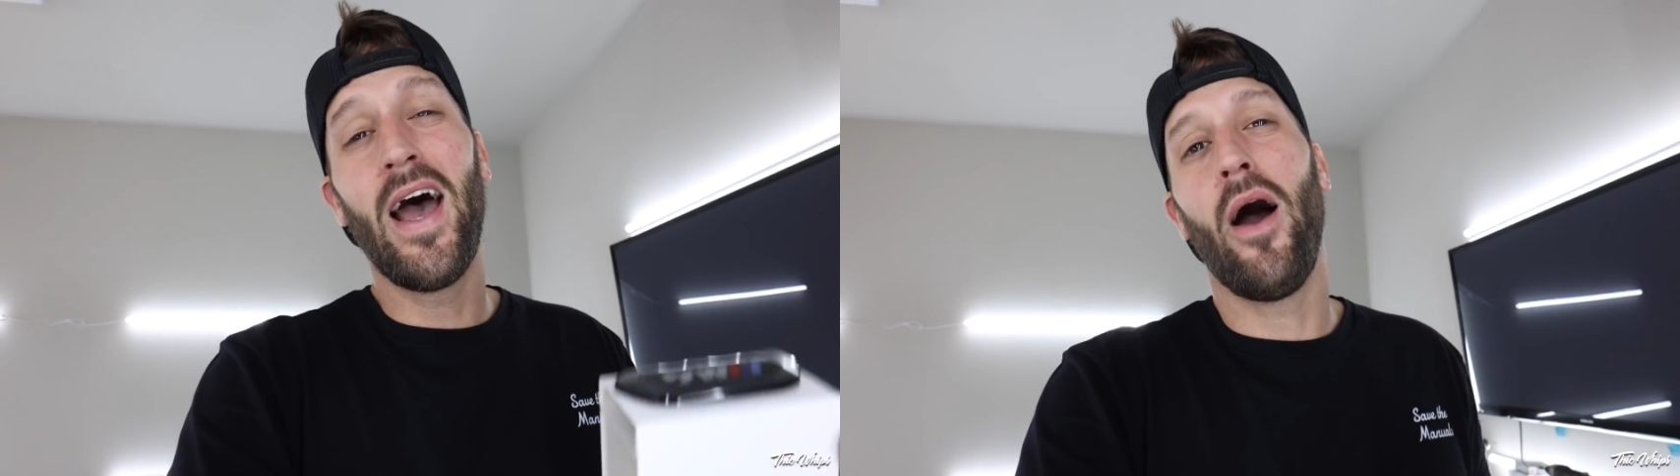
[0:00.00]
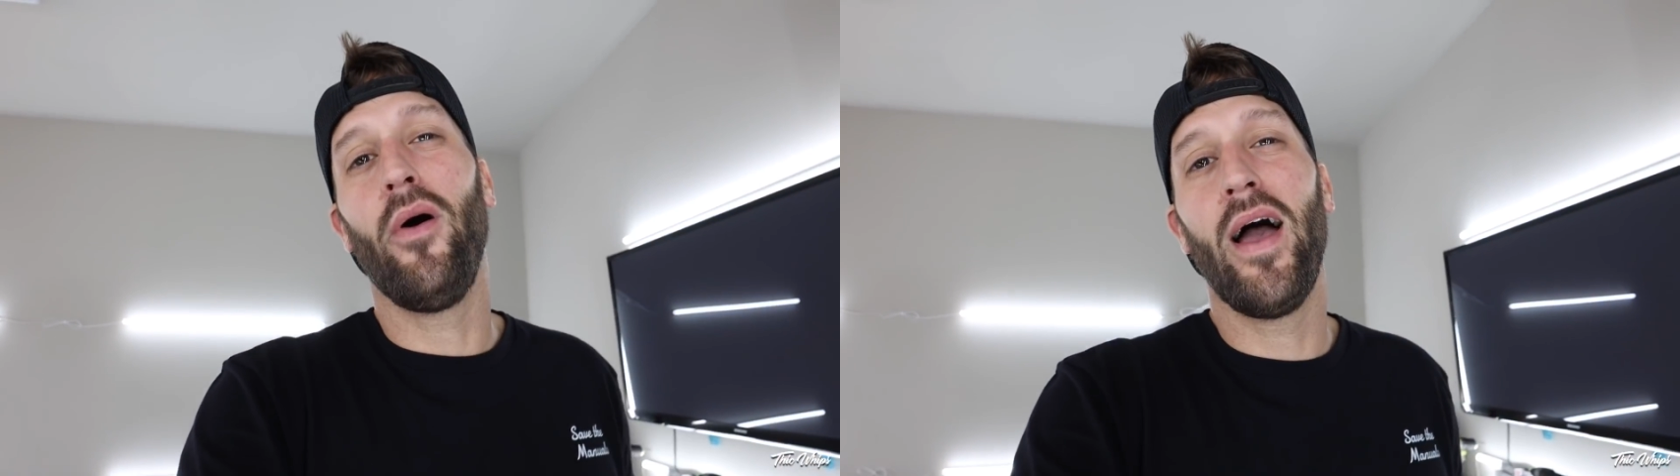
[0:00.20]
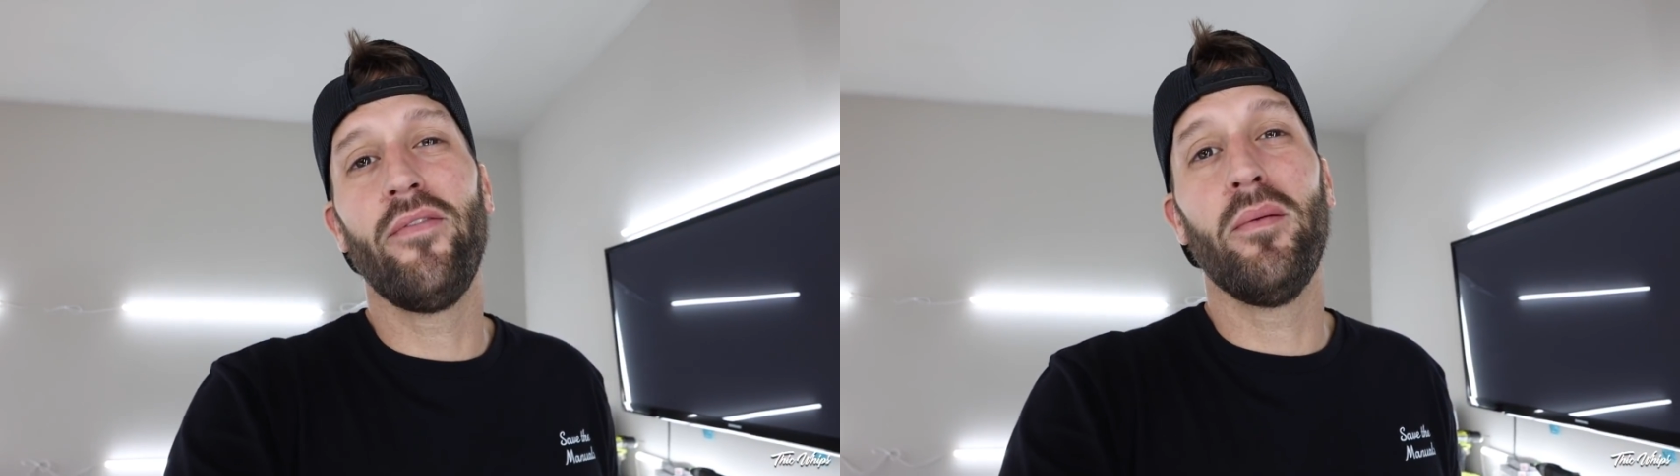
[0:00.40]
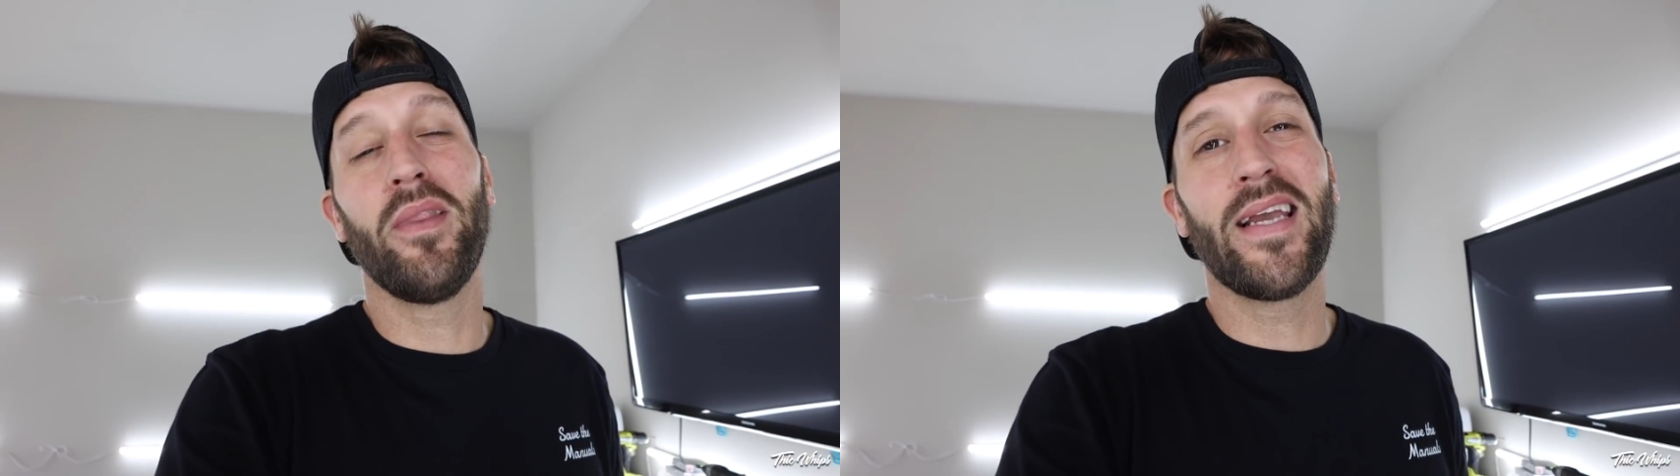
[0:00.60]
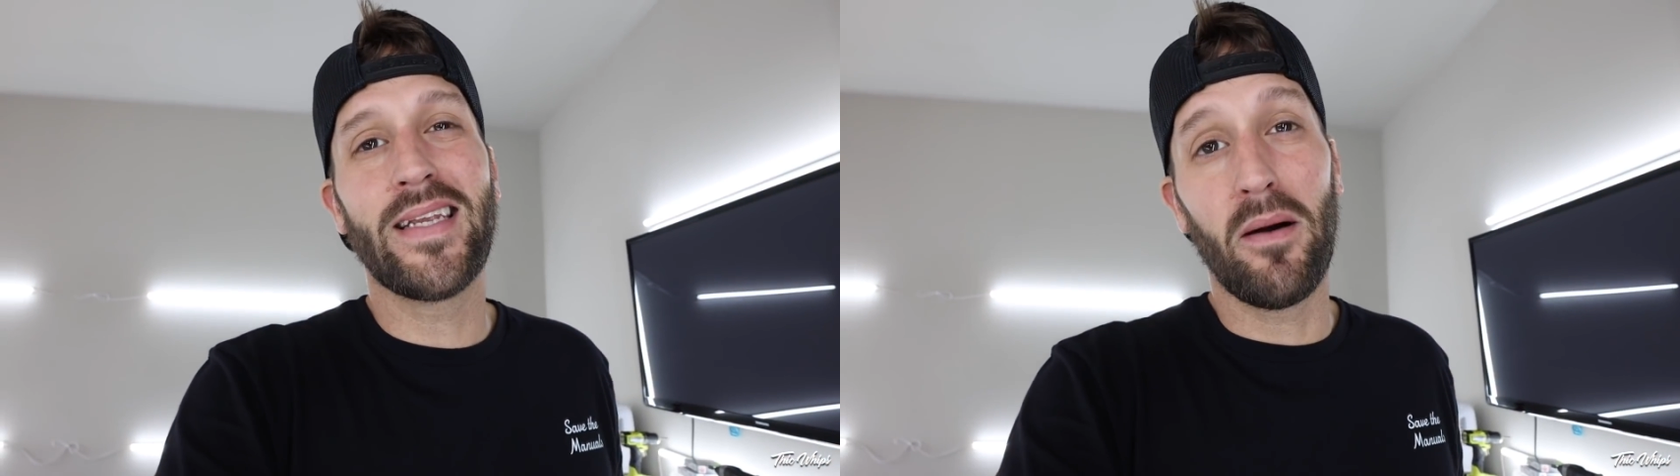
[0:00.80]
I will have them
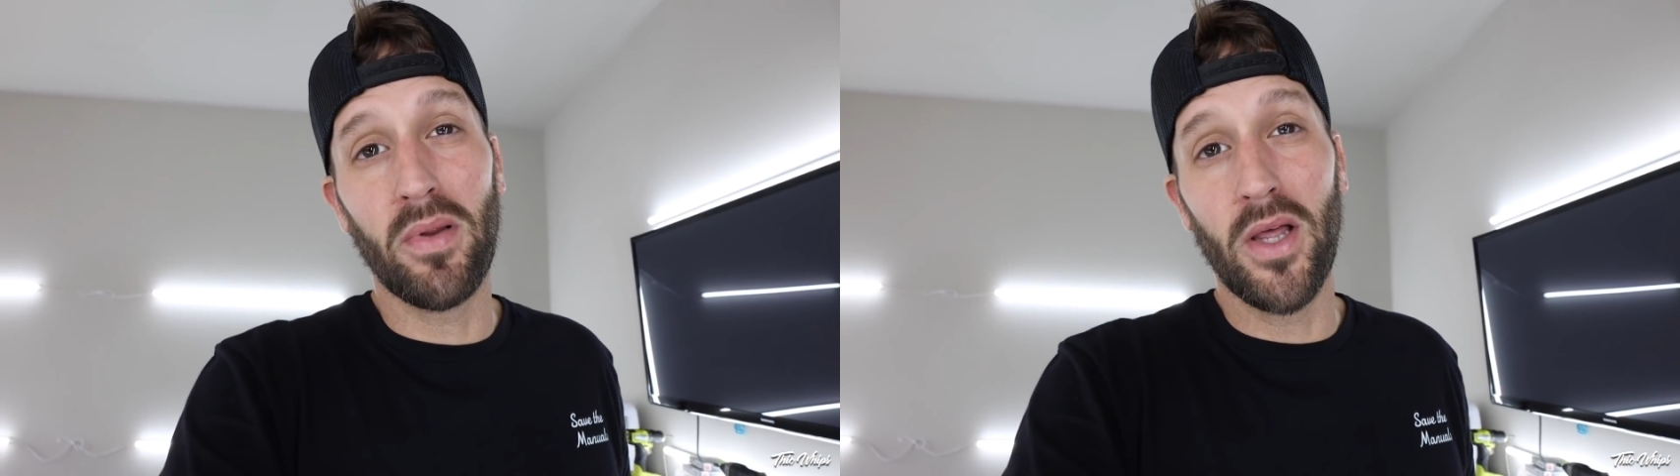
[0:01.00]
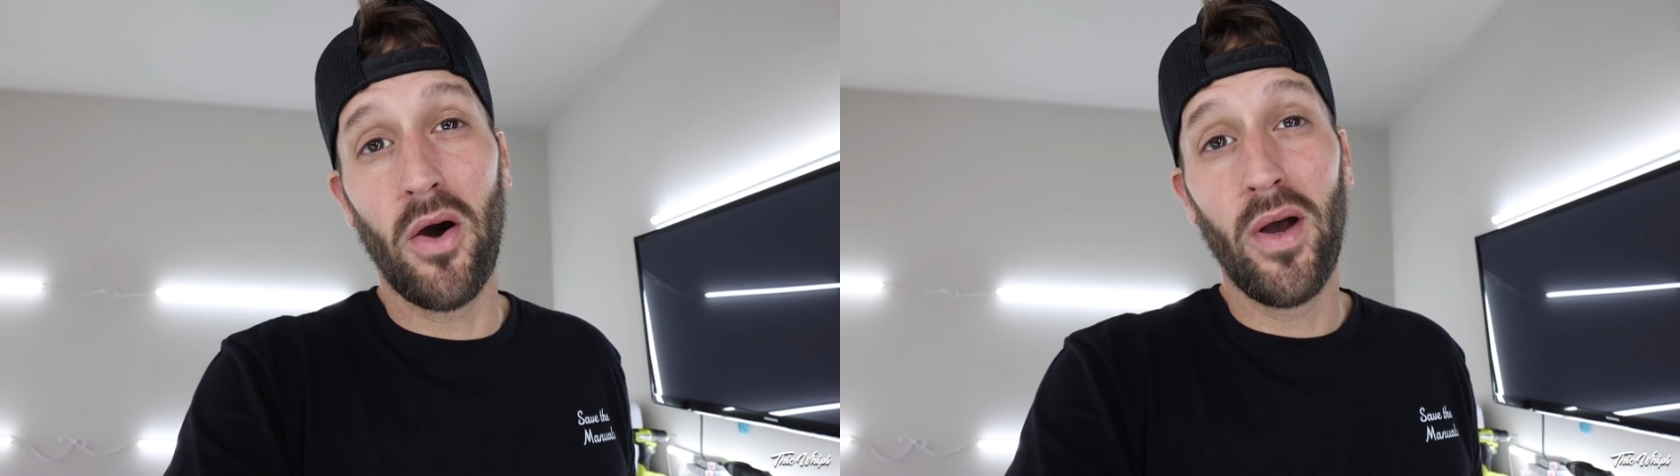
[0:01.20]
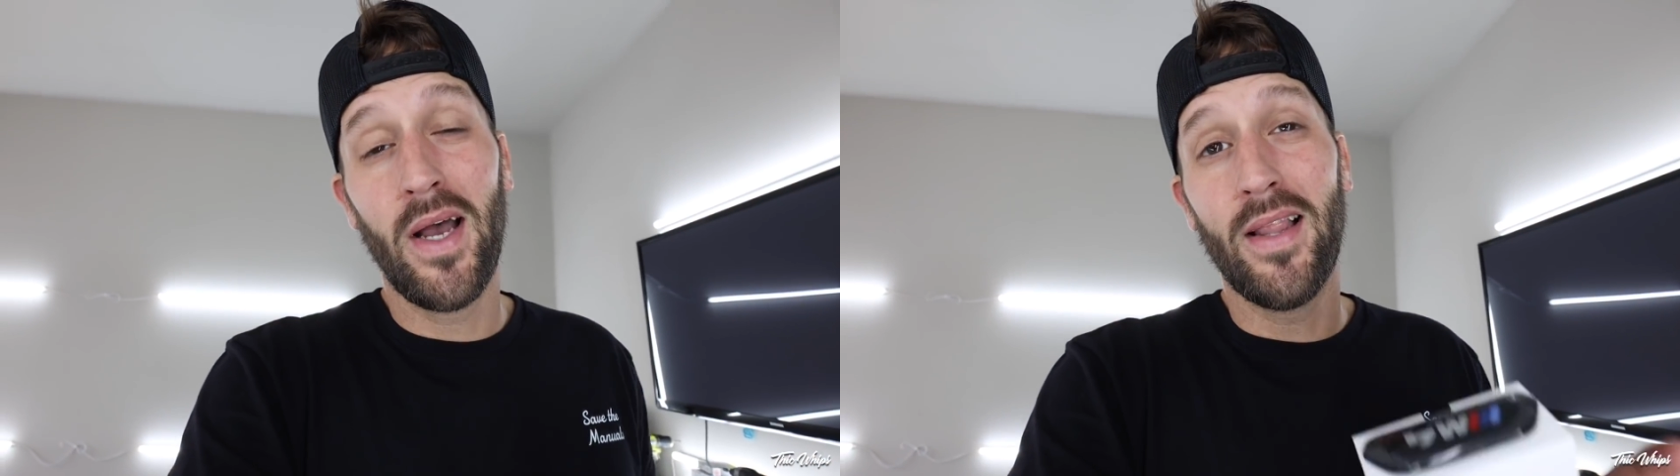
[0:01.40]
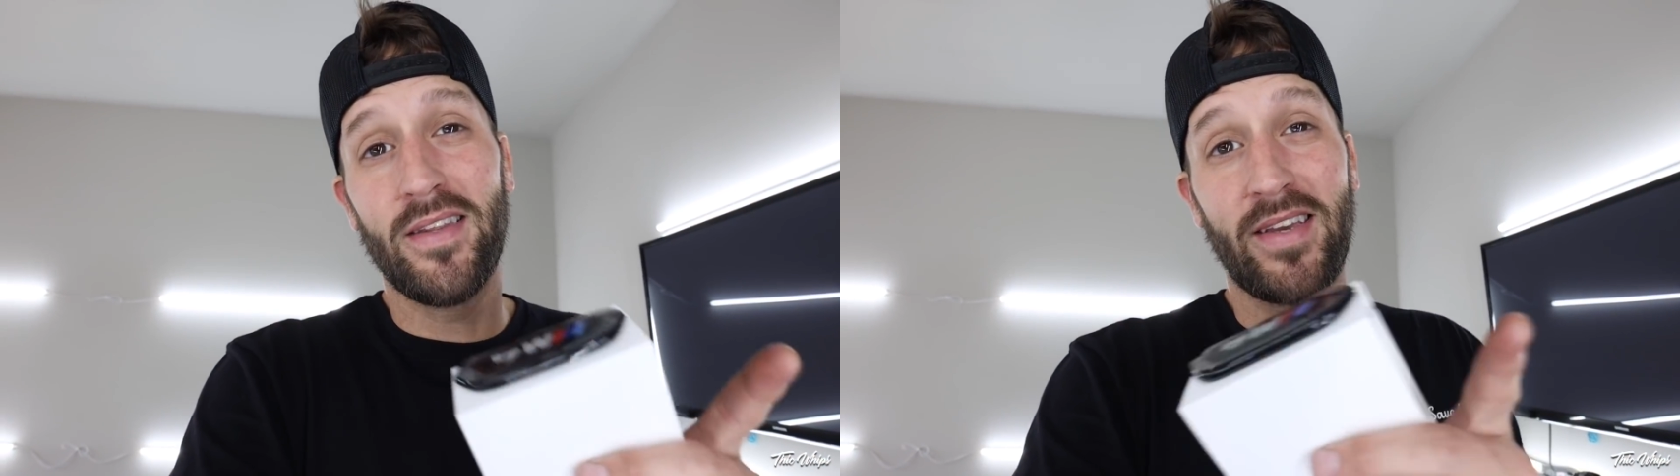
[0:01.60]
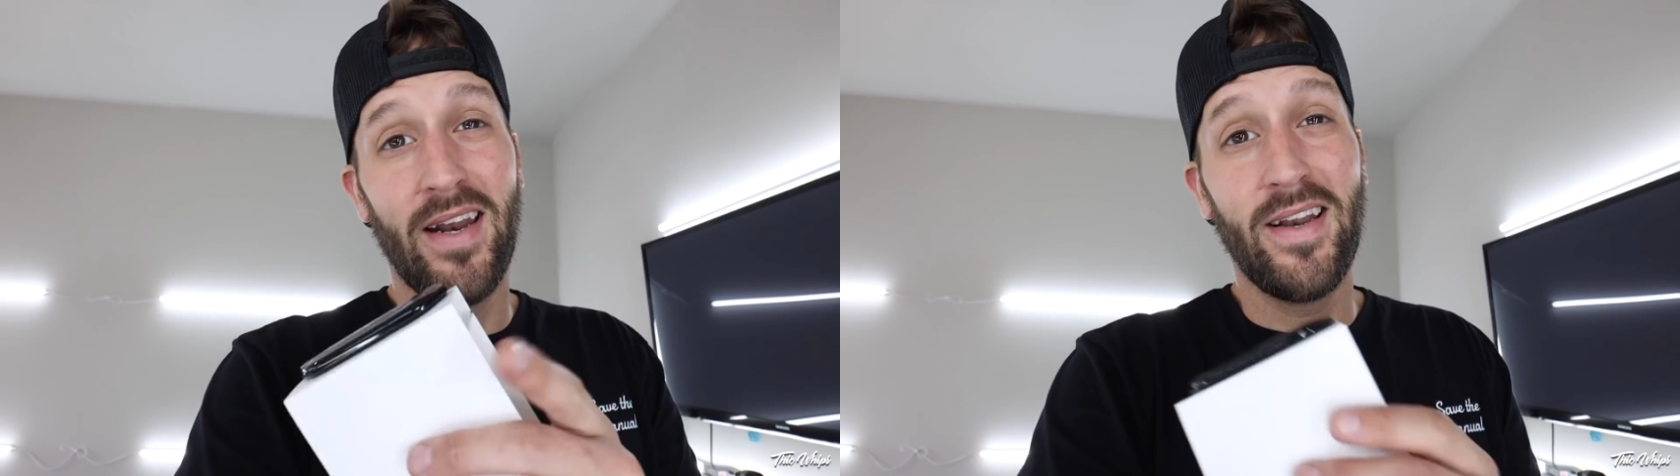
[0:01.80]
linked down below.
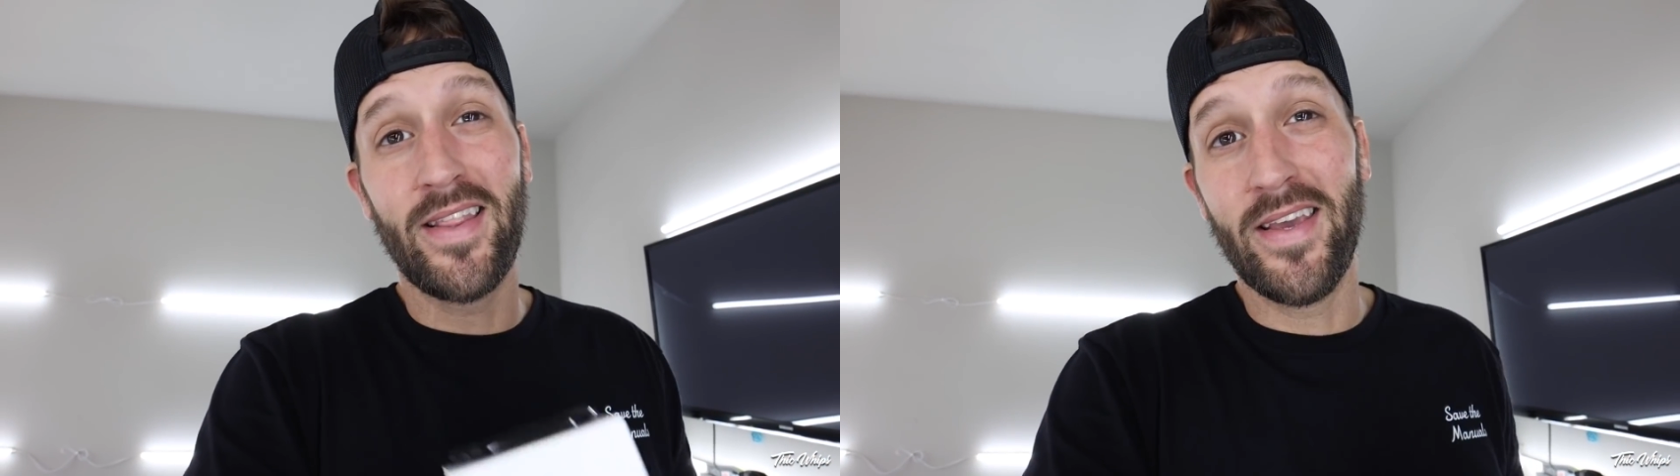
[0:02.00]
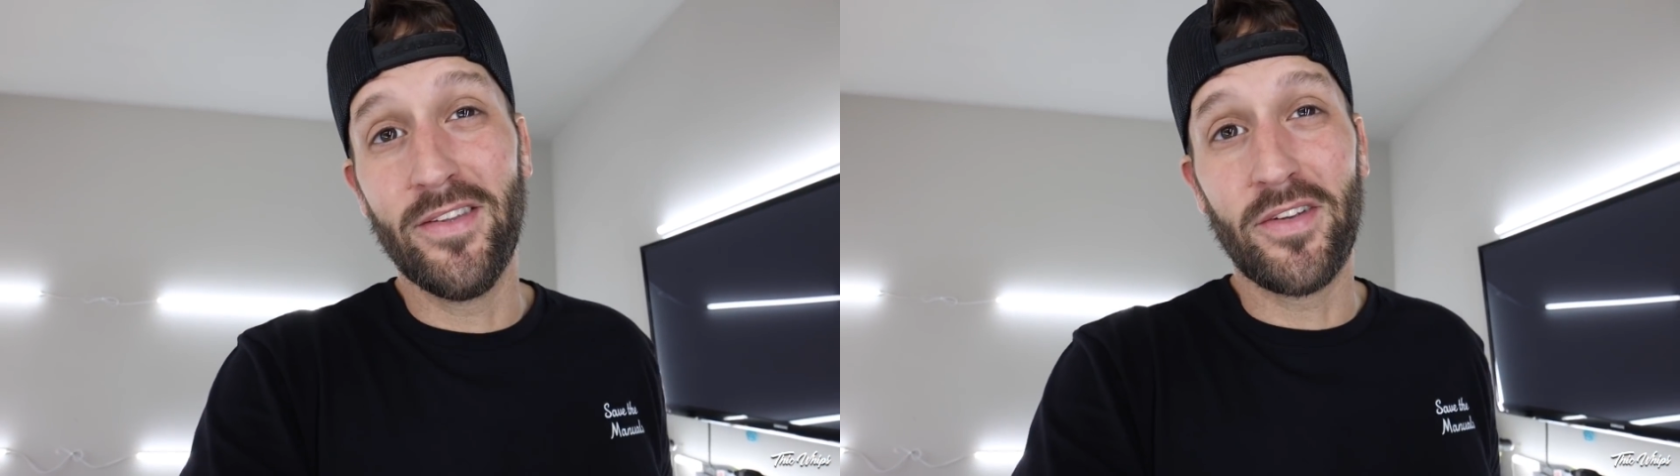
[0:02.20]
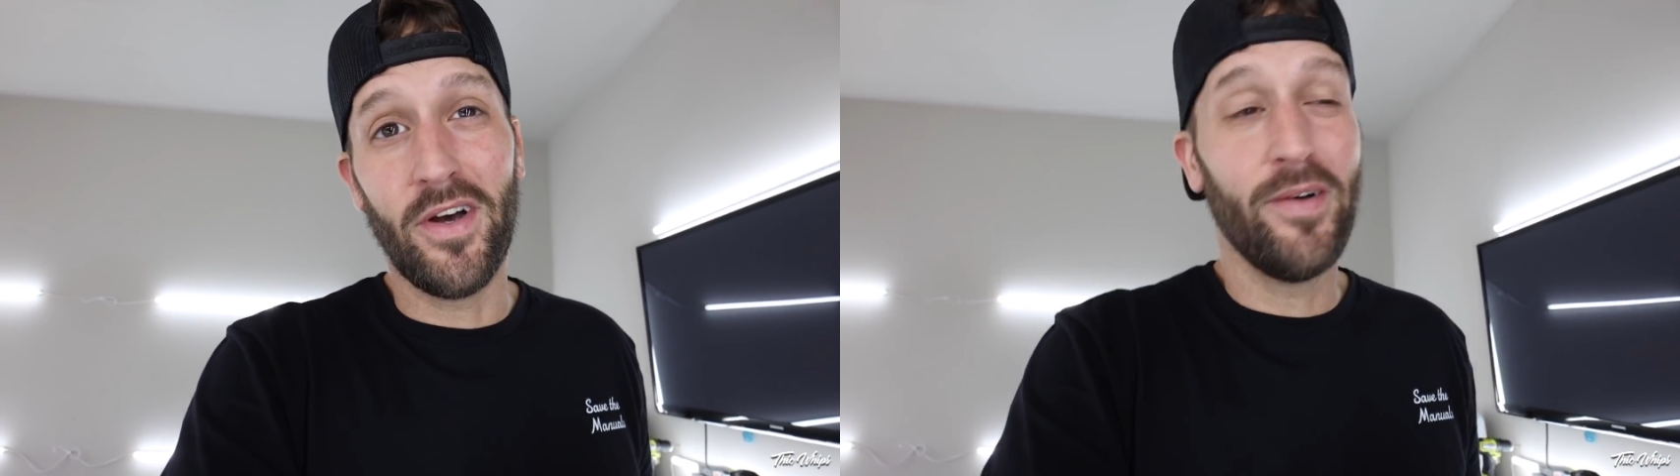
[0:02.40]
Let's get into the install.